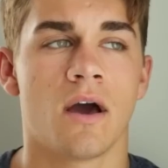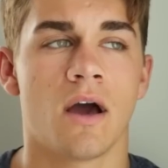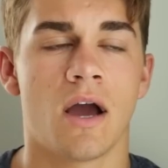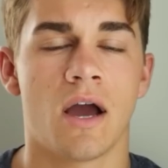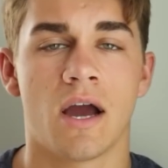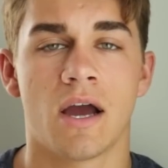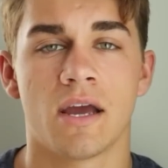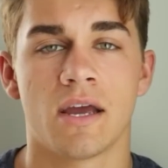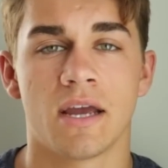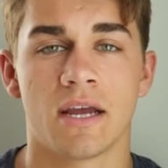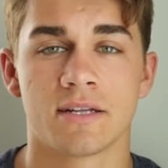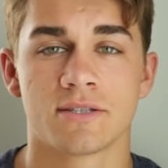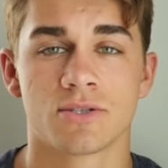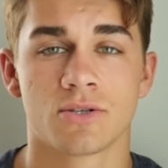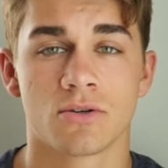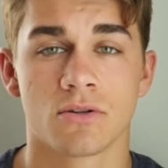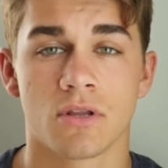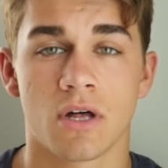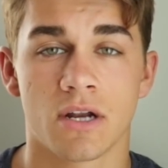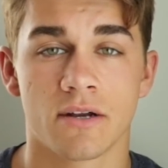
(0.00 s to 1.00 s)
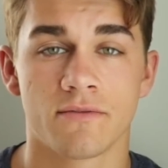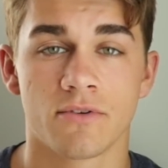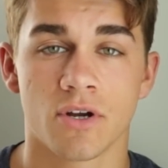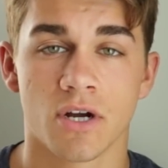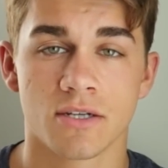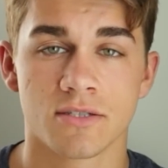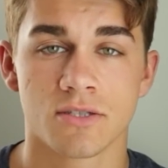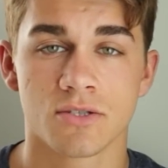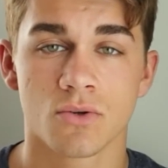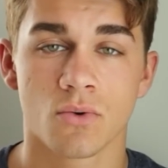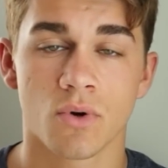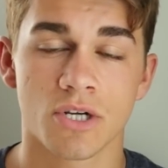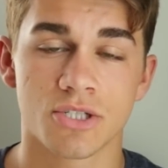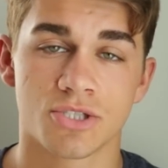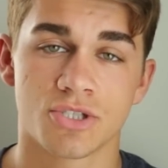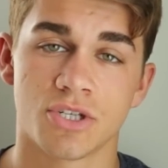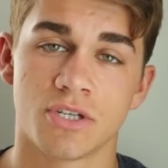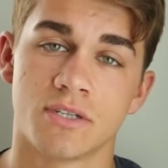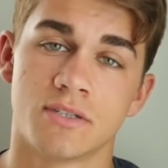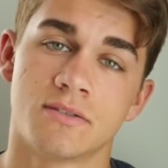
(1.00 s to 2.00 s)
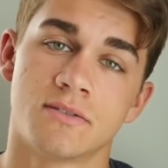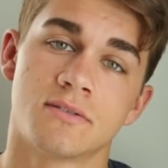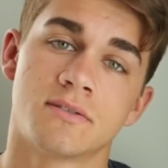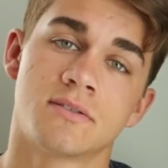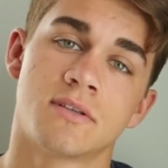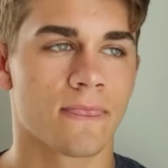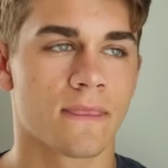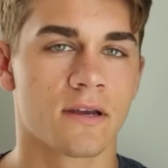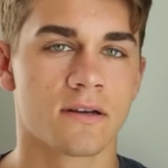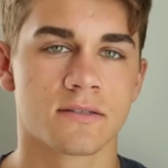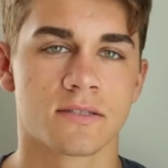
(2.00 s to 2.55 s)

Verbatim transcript: I answered a lot of your guys' questions.